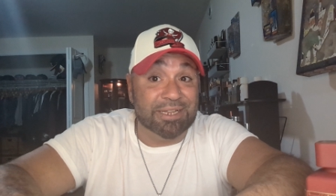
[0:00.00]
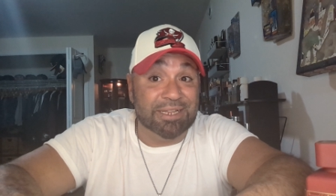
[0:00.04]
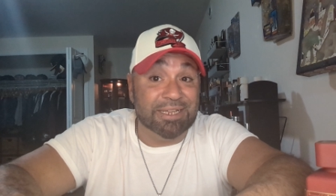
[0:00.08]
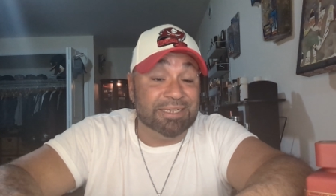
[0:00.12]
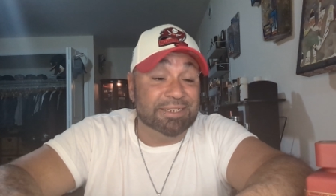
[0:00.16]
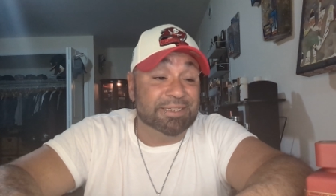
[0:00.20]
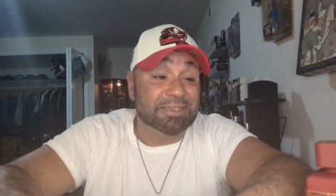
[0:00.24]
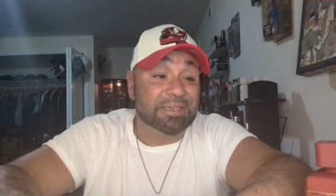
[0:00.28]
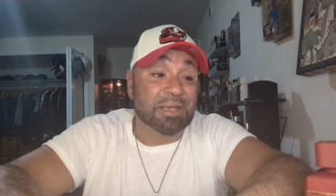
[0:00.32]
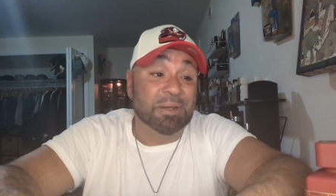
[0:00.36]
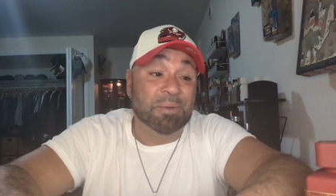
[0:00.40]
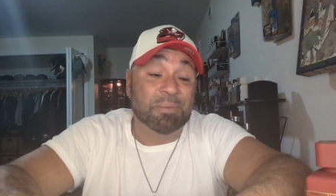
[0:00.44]

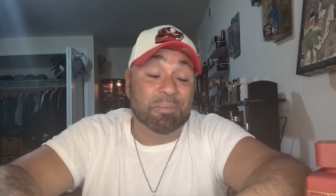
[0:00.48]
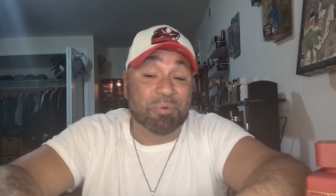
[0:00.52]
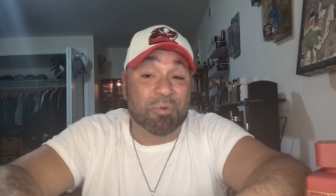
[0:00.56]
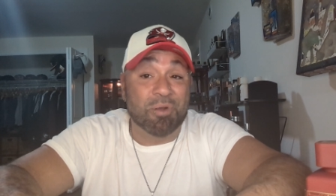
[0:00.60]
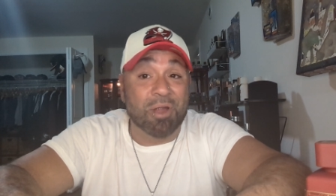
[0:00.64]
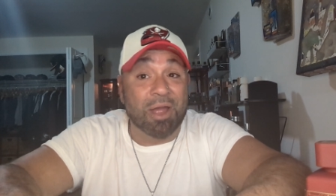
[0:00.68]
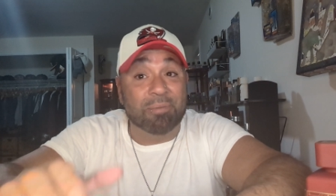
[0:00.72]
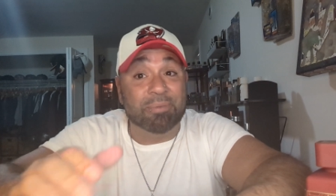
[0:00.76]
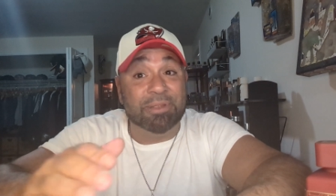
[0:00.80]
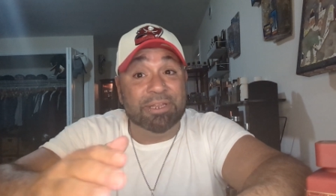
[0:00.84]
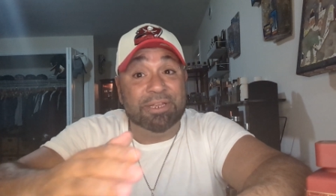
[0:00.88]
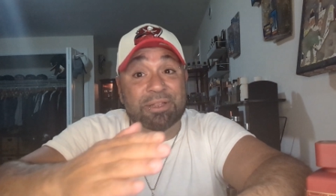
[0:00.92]
this,
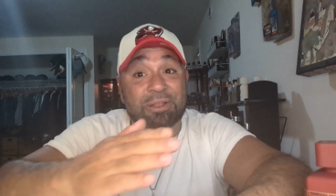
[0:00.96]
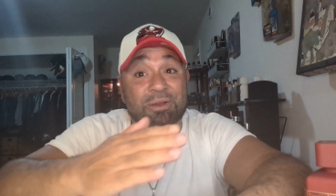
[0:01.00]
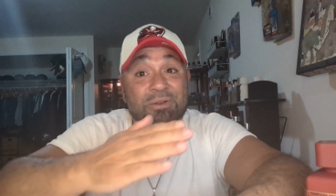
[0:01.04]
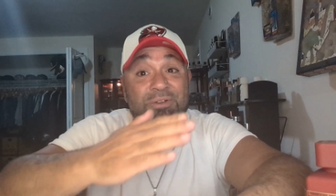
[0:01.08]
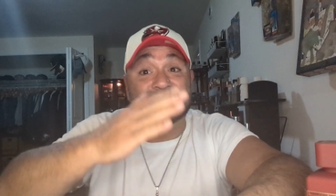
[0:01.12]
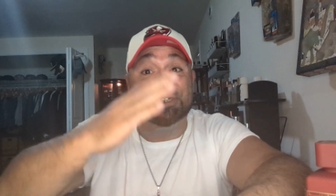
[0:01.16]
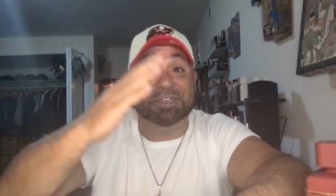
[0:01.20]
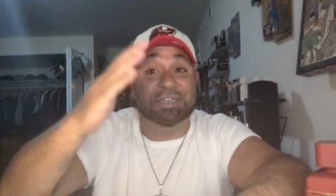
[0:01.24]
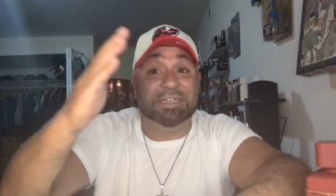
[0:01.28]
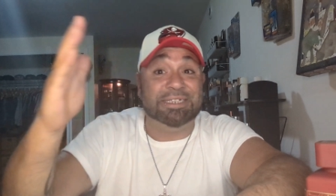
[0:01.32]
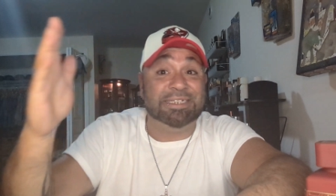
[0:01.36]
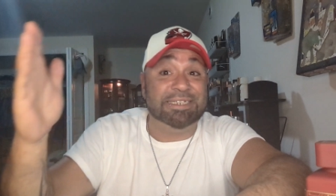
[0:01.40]
probably
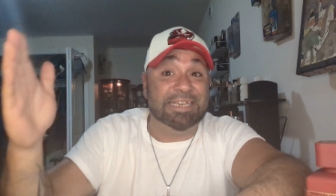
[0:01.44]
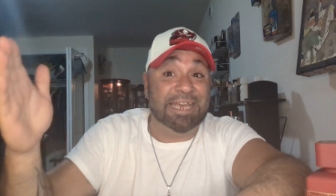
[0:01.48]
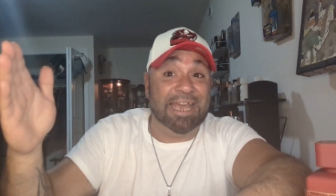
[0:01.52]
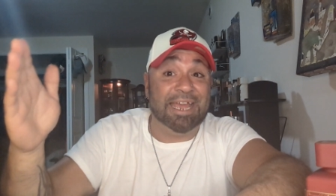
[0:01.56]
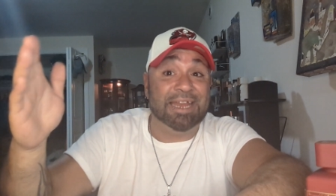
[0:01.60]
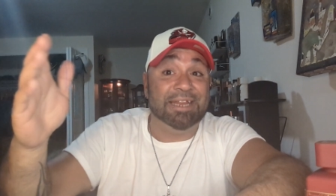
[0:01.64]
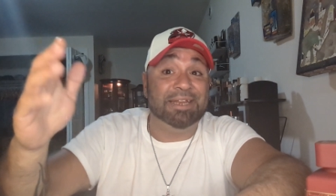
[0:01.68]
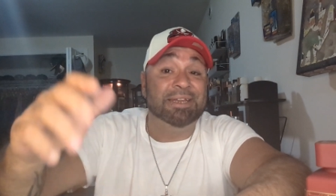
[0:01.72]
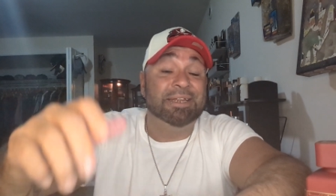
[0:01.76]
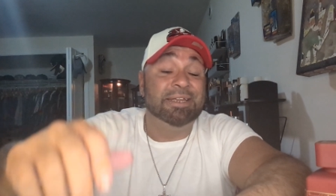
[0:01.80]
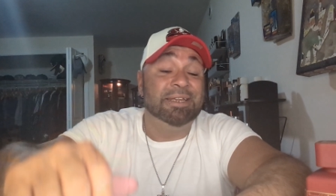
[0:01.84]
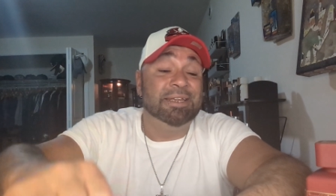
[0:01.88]
closer to
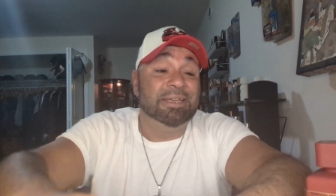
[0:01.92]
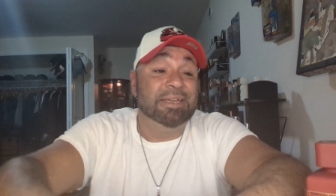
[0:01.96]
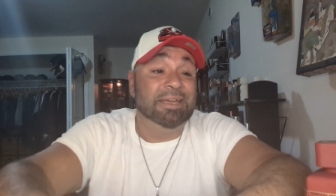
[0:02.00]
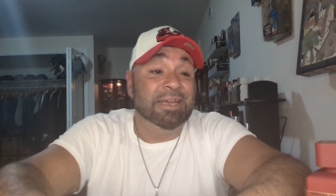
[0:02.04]
10